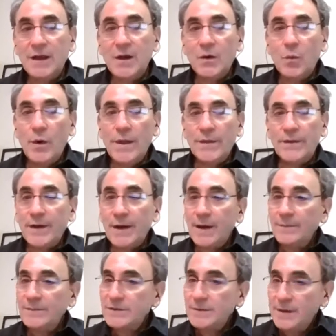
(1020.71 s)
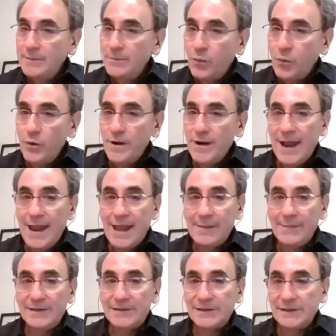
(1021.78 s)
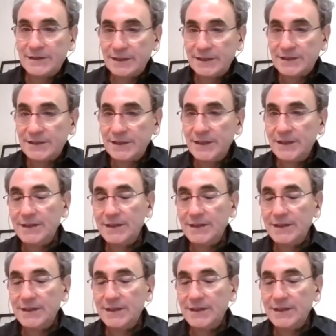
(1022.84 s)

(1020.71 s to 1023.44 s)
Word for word: with um, some important habits to succeed.